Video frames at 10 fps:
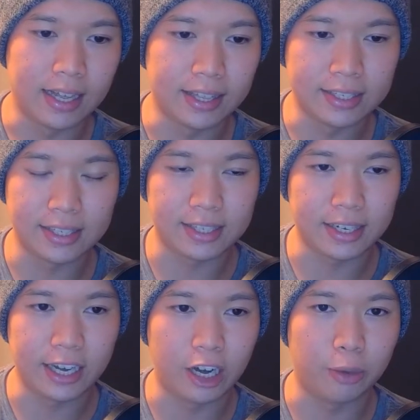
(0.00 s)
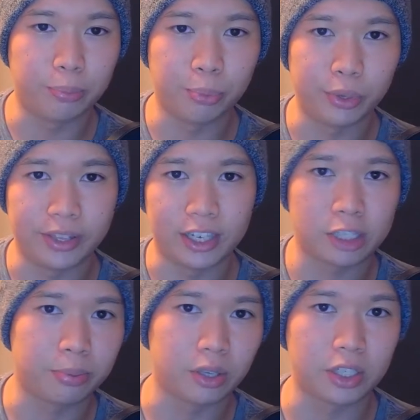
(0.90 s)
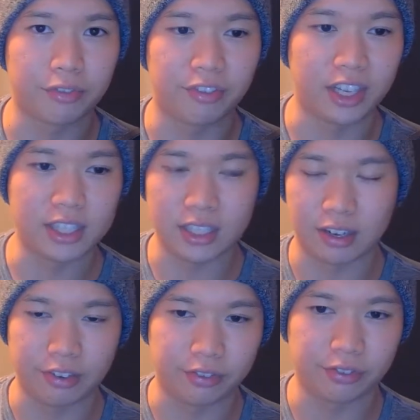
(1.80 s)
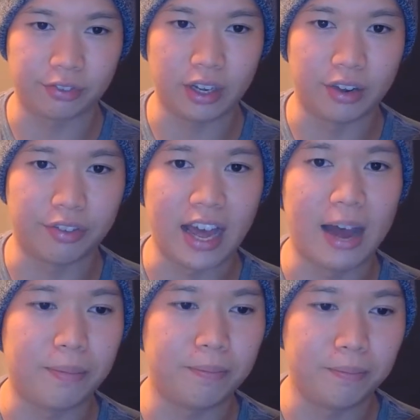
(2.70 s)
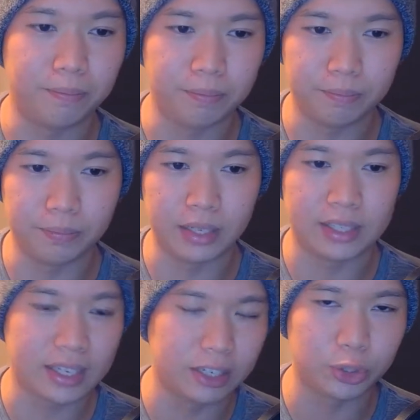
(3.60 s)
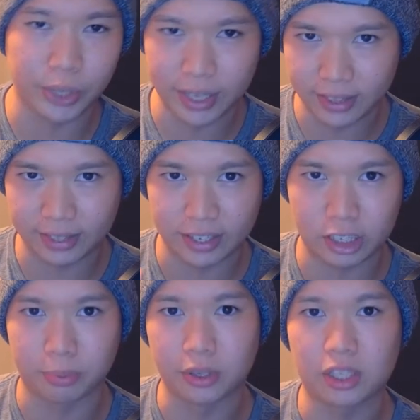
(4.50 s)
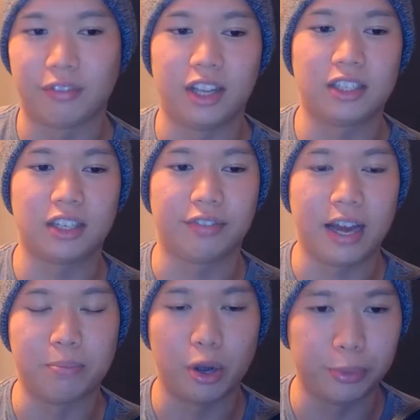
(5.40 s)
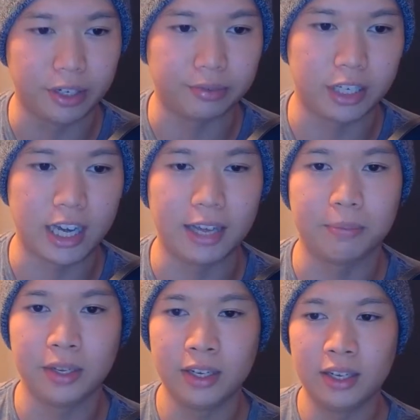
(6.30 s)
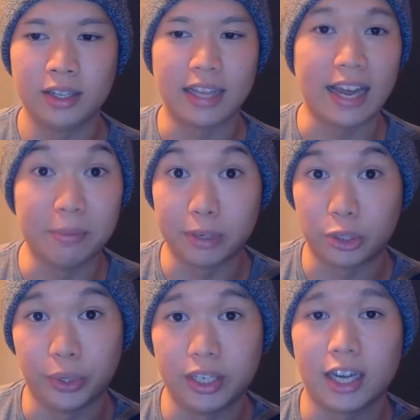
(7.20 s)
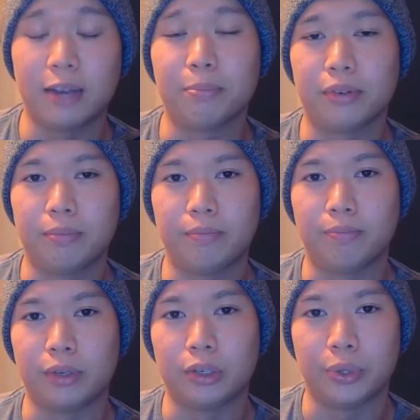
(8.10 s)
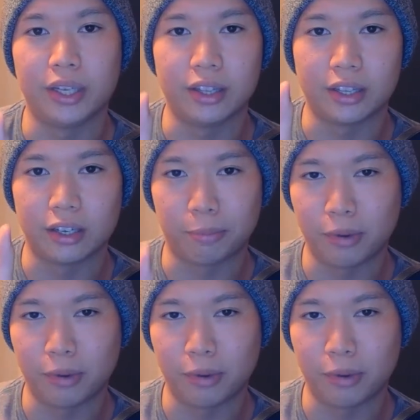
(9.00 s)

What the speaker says: this is going to help with the explosiveness of that. It's going to train the explosiveness of that moment in time, that in between time between the